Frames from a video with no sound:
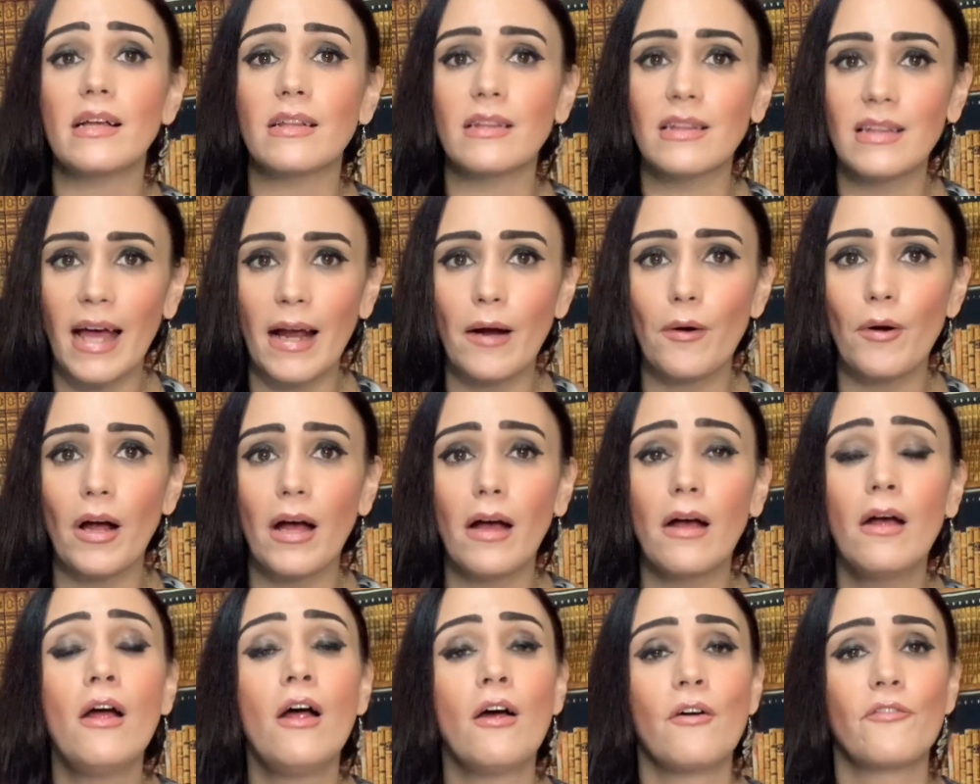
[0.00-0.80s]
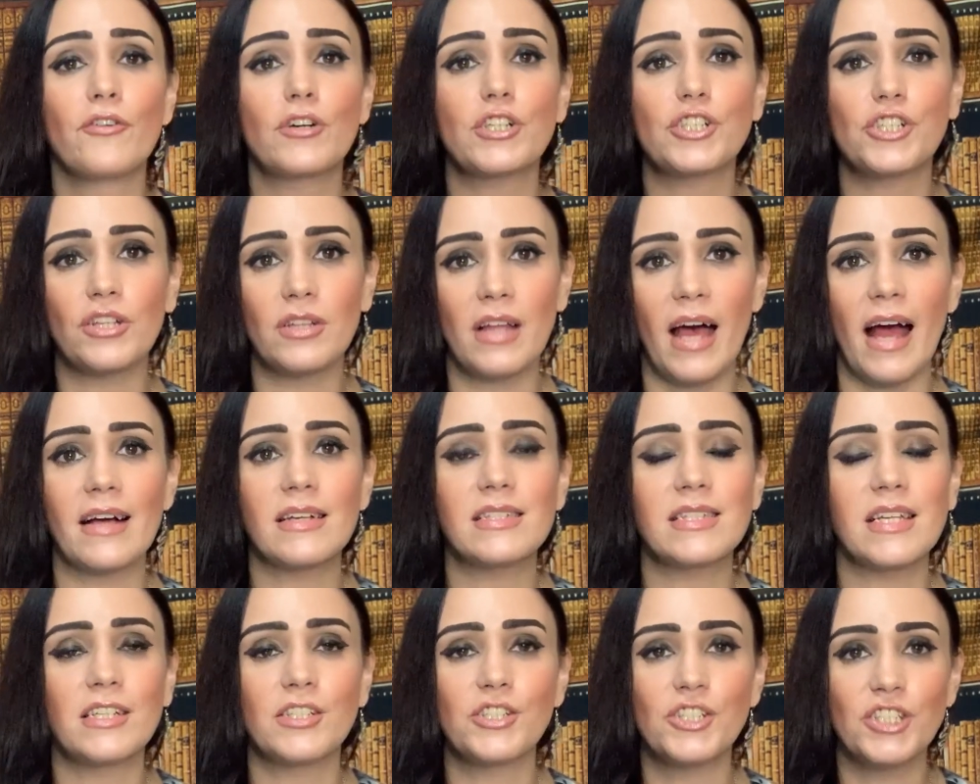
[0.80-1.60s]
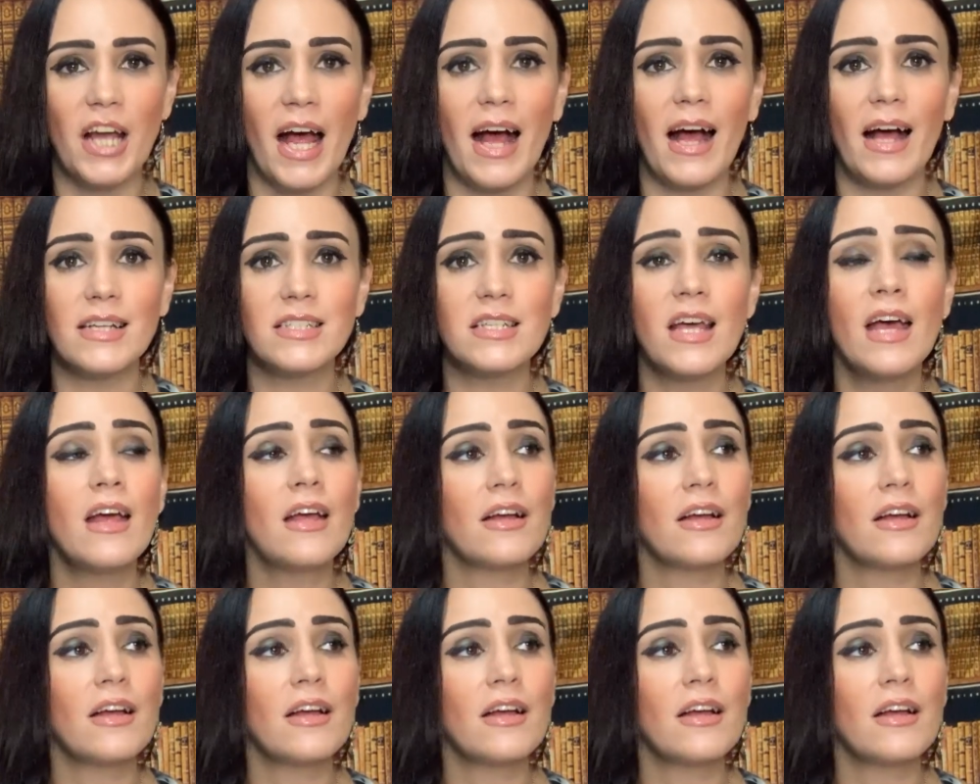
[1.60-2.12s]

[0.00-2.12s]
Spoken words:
Lara, for chillax and chat.